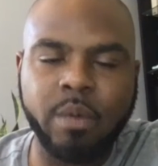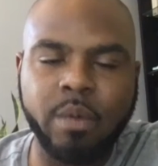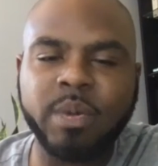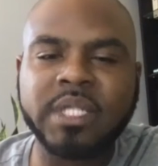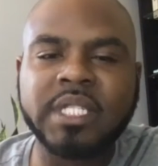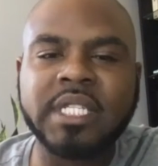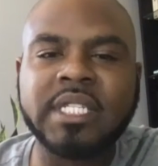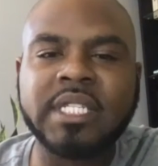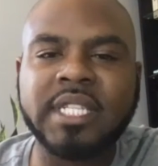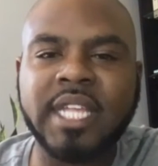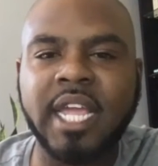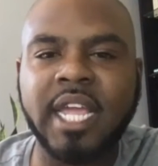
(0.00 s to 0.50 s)
What's
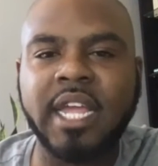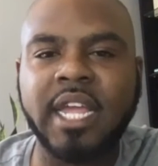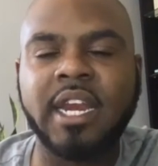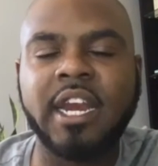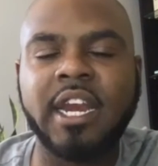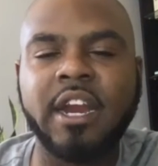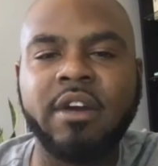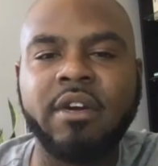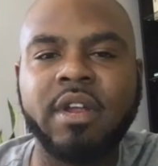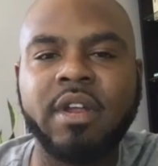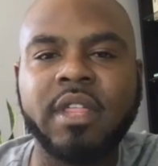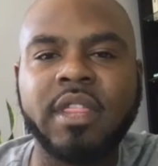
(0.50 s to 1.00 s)
the second
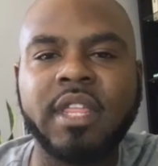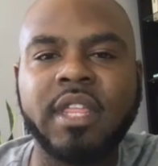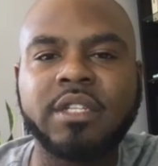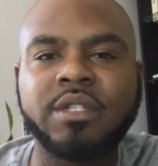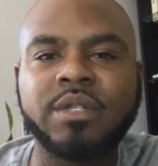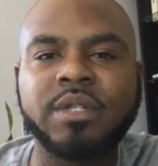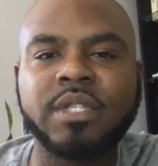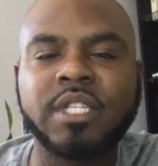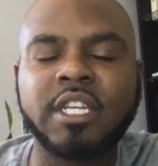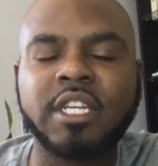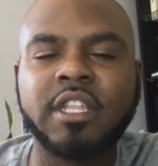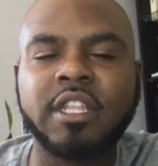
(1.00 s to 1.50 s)
area that
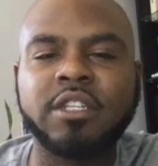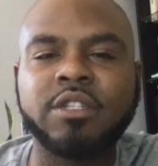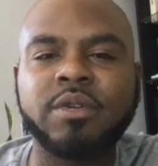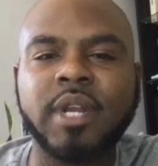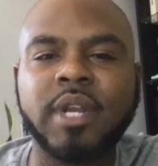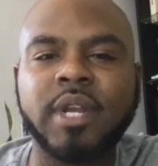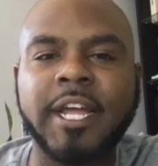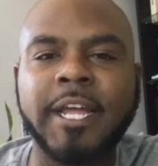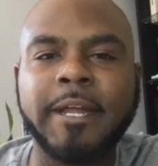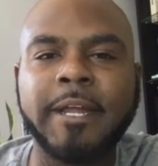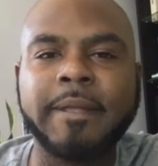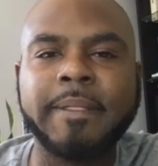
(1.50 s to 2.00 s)
you said that you
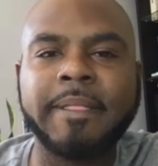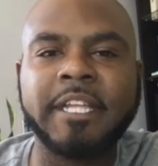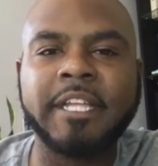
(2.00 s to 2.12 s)
like? That's